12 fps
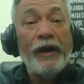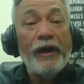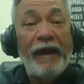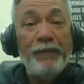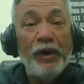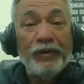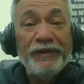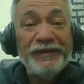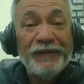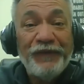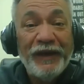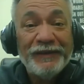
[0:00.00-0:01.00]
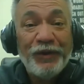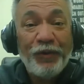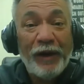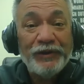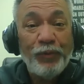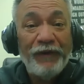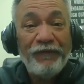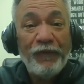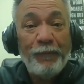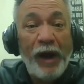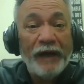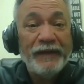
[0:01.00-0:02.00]
to have millions of kids graduate
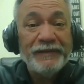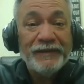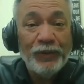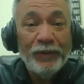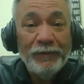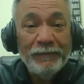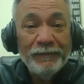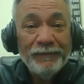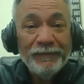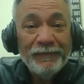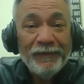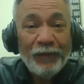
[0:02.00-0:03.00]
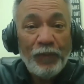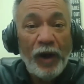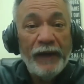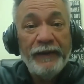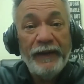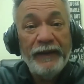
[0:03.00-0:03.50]
from high school, right?